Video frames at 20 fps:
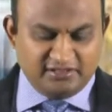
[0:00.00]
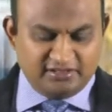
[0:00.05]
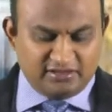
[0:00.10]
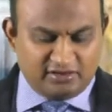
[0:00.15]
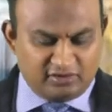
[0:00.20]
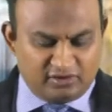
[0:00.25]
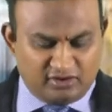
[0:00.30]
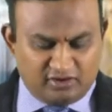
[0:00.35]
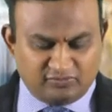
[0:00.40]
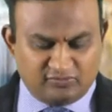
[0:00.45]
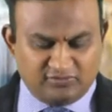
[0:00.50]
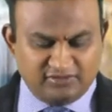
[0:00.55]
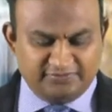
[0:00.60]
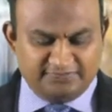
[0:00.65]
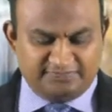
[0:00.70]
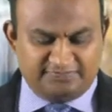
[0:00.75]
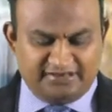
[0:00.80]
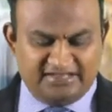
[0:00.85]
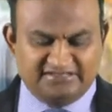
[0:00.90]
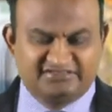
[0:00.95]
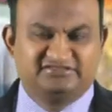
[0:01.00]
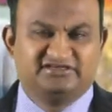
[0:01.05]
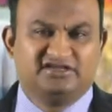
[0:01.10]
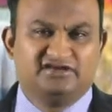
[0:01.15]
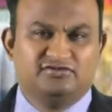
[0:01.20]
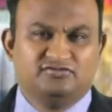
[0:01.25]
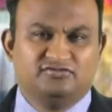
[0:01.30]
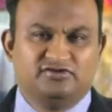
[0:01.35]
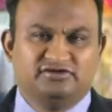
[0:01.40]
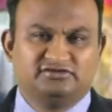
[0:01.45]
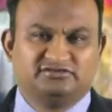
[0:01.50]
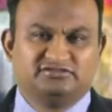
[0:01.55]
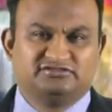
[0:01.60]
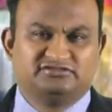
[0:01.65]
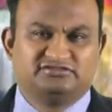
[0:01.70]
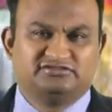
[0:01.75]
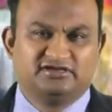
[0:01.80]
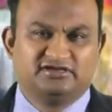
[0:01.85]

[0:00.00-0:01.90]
the Lord will bless you and